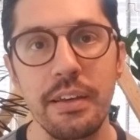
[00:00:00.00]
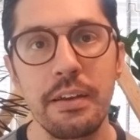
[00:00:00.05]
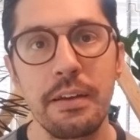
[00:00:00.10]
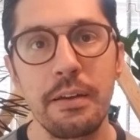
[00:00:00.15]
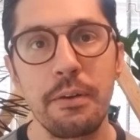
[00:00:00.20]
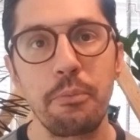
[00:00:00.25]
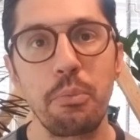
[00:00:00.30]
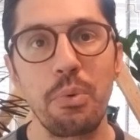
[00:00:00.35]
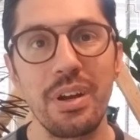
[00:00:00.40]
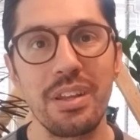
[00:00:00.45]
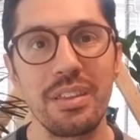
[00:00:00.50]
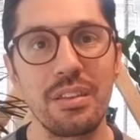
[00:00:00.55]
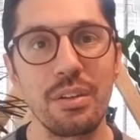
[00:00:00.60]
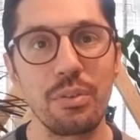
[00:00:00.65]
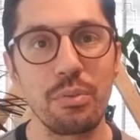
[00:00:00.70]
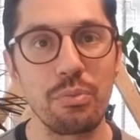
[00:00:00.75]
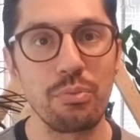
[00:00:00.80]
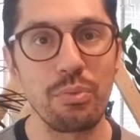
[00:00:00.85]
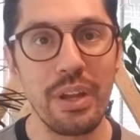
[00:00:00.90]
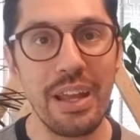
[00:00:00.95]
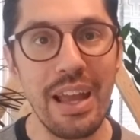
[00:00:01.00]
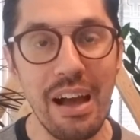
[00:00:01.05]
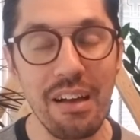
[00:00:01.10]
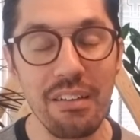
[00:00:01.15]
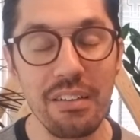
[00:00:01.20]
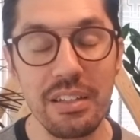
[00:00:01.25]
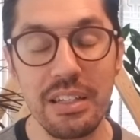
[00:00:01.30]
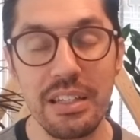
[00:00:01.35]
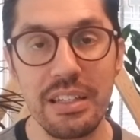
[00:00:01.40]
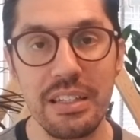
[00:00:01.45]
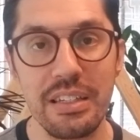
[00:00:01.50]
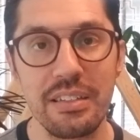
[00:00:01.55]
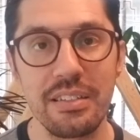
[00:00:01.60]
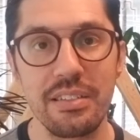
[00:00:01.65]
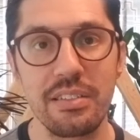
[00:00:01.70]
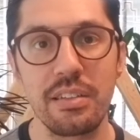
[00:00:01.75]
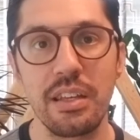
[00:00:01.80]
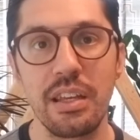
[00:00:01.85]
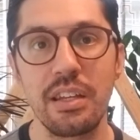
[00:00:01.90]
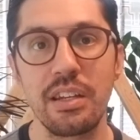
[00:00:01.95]
When the reality
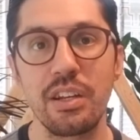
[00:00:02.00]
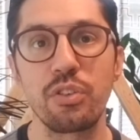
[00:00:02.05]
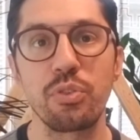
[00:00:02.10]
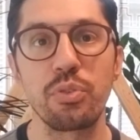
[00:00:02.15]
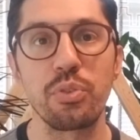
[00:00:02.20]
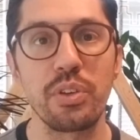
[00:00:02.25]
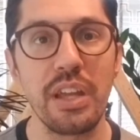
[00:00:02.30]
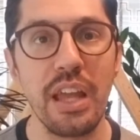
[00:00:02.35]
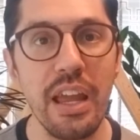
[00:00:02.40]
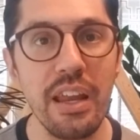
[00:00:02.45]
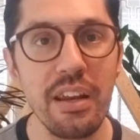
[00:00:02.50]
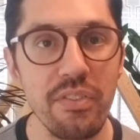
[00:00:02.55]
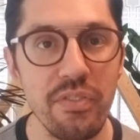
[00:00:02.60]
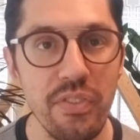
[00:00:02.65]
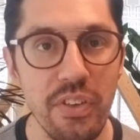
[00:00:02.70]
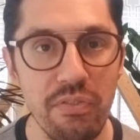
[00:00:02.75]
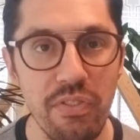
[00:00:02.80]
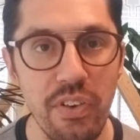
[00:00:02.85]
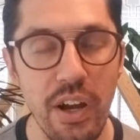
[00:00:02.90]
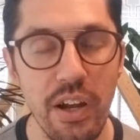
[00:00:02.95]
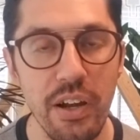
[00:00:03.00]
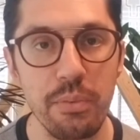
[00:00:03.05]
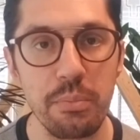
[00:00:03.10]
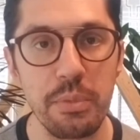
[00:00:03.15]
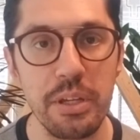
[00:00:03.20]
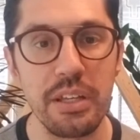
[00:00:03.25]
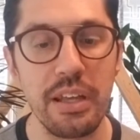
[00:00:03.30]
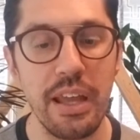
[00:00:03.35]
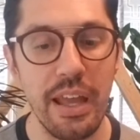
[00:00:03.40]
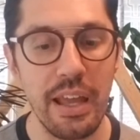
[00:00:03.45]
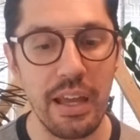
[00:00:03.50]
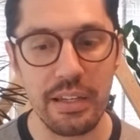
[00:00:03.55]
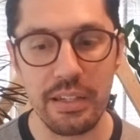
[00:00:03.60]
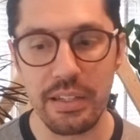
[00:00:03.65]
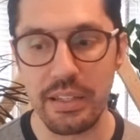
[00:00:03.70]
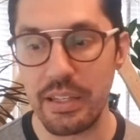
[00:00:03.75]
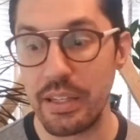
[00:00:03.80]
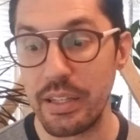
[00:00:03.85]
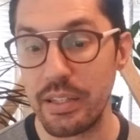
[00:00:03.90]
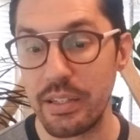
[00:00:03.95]
is, in a creative environment,
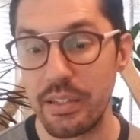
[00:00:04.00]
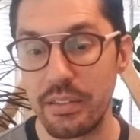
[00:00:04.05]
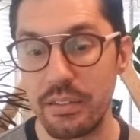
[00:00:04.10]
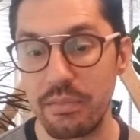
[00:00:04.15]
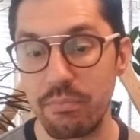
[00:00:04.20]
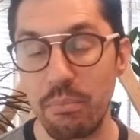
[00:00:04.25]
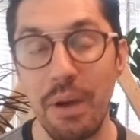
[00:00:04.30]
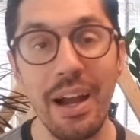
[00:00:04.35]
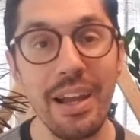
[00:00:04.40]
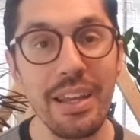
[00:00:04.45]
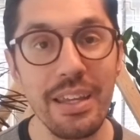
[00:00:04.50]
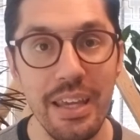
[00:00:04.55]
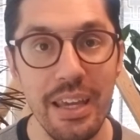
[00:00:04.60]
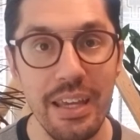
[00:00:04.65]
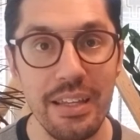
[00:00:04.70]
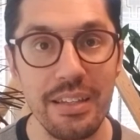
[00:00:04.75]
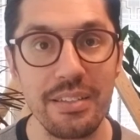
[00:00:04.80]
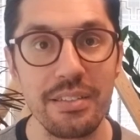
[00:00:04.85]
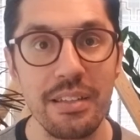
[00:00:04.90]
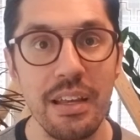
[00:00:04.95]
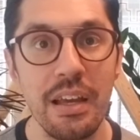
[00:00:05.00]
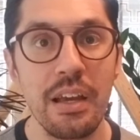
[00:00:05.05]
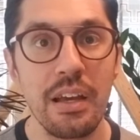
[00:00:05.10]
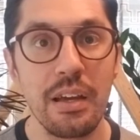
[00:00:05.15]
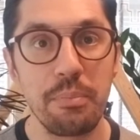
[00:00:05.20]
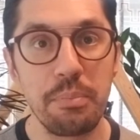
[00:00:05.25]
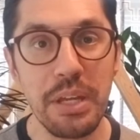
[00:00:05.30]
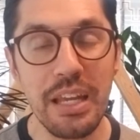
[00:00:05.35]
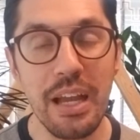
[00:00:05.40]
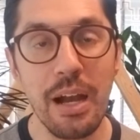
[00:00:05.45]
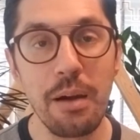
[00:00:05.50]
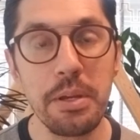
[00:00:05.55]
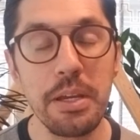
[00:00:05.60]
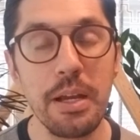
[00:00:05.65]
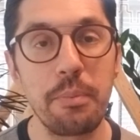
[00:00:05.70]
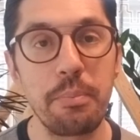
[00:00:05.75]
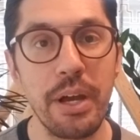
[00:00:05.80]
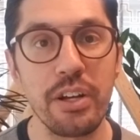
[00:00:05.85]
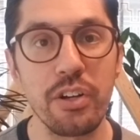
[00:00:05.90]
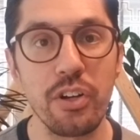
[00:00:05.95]
and in my case, becoming
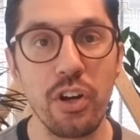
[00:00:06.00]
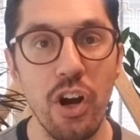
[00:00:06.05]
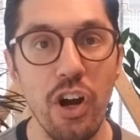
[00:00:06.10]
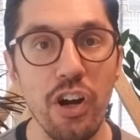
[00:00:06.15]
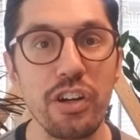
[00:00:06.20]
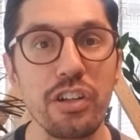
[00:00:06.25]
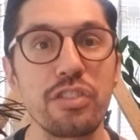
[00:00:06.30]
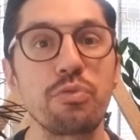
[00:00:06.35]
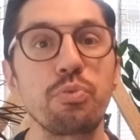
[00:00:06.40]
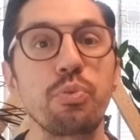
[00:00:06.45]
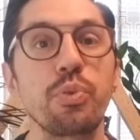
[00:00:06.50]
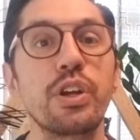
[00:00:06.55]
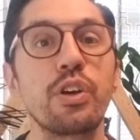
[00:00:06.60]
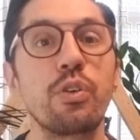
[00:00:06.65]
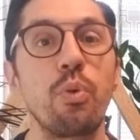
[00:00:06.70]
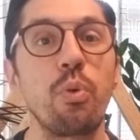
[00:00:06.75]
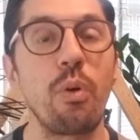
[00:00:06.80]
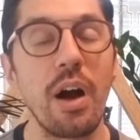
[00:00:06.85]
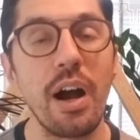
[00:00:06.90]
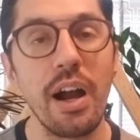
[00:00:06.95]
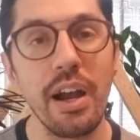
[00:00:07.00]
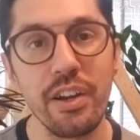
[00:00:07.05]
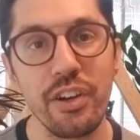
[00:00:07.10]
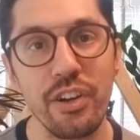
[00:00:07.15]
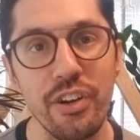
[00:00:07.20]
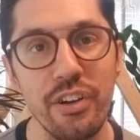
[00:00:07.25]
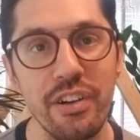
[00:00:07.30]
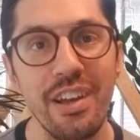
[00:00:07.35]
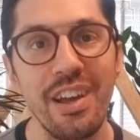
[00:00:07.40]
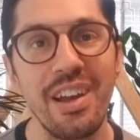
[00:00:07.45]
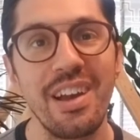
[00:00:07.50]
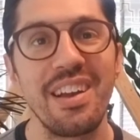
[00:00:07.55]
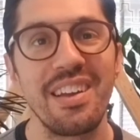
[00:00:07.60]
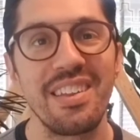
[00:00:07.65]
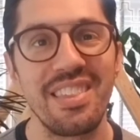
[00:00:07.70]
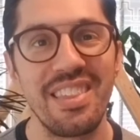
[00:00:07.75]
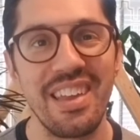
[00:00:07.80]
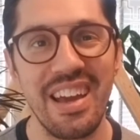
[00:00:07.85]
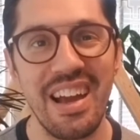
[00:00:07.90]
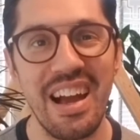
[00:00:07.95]
a better artist required
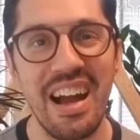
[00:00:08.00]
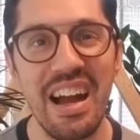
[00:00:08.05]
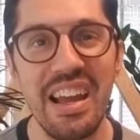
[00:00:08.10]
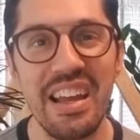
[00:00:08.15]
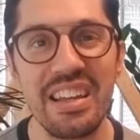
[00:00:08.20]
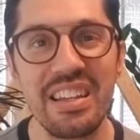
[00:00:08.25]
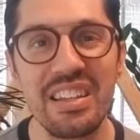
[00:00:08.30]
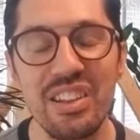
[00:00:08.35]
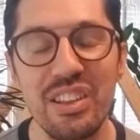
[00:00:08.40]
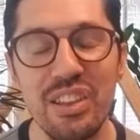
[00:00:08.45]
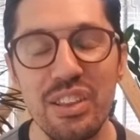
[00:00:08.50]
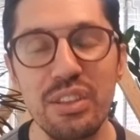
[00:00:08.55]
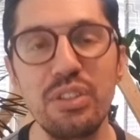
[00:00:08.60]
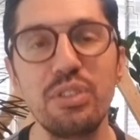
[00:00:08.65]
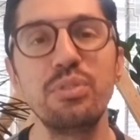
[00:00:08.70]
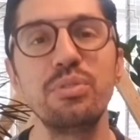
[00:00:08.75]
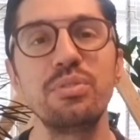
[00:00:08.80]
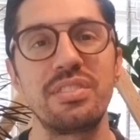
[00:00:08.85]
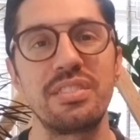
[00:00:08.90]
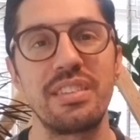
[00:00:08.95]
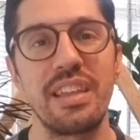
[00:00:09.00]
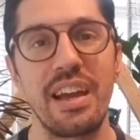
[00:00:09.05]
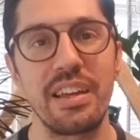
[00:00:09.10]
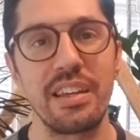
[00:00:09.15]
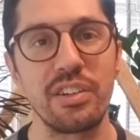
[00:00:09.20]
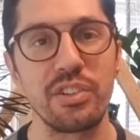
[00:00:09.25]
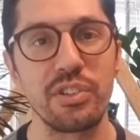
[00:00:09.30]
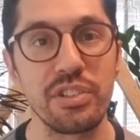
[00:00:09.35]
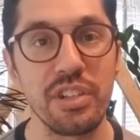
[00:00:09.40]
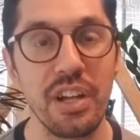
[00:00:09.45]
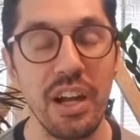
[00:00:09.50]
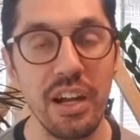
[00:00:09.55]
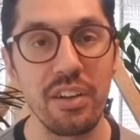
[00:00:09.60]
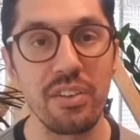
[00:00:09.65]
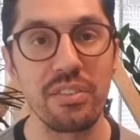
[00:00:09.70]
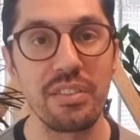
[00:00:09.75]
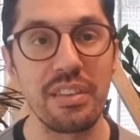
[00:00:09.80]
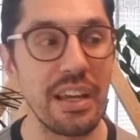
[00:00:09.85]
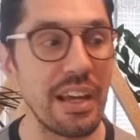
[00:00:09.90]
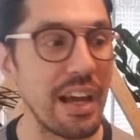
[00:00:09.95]
that I loose that inner
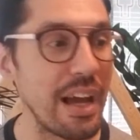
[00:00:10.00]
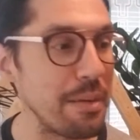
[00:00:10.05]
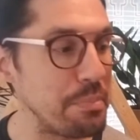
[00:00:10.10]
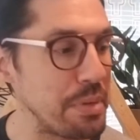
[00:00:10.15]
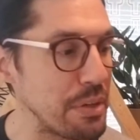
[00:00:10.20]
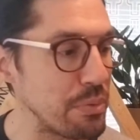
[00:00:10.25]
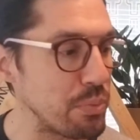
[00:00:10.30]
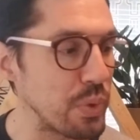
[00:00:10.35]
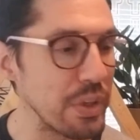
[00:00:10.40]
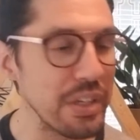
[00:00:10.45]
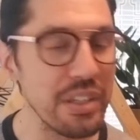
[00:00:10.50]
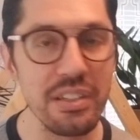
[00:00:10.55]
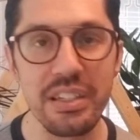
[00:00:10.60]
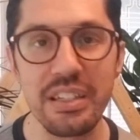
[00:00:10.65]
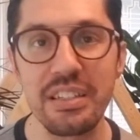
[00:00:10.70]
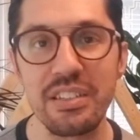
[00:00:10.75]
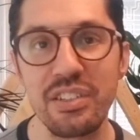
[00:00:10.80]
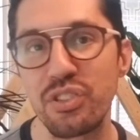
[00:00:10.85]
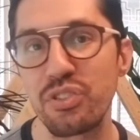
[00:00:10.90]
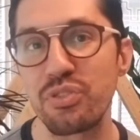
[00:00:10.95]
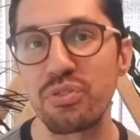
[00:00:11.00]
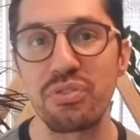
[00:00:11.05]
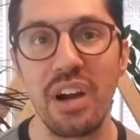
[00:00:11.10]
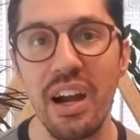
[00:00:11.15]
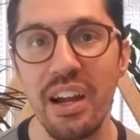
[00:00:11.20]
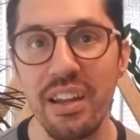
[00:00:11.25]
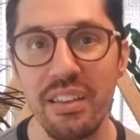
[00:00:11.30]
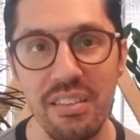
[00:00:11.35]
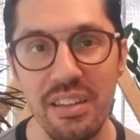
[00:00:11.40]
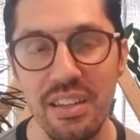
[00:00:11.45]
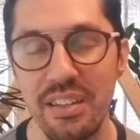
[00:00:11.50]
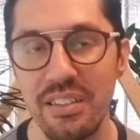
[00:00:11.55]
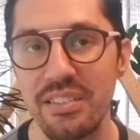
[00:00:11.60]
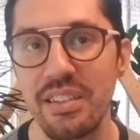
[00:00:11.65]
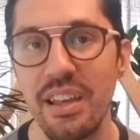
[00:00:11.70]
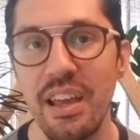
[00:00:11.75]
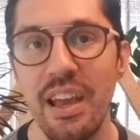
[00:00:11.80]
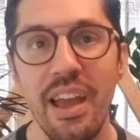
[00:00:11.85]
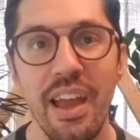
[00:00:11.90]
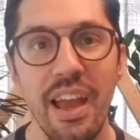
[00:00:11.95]
child, that I be willing to try things
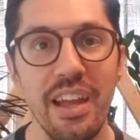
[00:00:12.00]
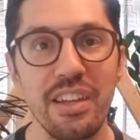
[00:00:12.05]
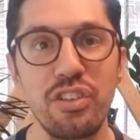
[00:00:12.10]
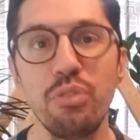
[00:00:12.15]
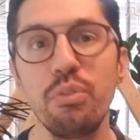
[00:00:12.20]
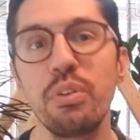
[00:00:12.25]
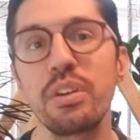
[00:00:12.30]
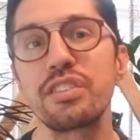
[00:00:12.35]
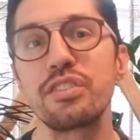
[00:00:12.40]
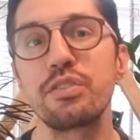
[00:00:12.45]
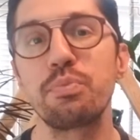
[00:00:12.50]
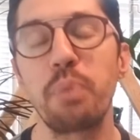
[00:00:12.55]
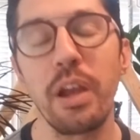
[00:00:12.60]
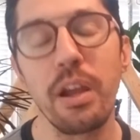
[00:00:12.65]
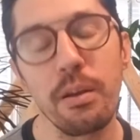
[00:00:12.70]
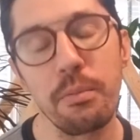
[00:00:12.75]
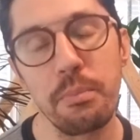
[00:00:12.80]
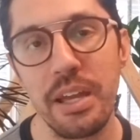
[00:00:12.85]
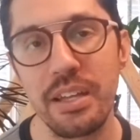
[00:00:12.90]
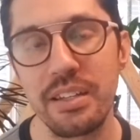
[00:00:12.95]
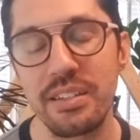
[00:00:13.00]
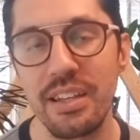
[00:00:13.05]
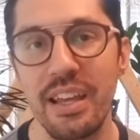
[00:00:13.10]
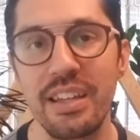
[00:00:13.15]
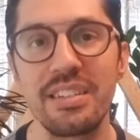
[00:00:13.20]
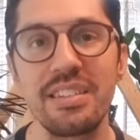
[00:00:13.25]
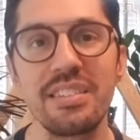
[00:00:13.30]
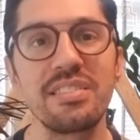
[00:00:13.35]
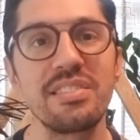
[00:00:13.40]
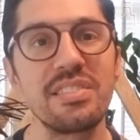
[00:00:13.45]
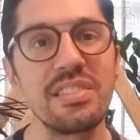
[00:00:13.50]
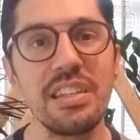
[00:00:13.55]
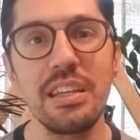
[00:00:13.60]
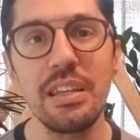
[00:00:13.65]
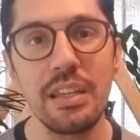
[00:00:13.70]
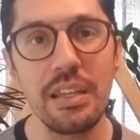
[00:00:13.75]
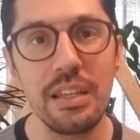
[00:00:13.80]
and to experiment and to see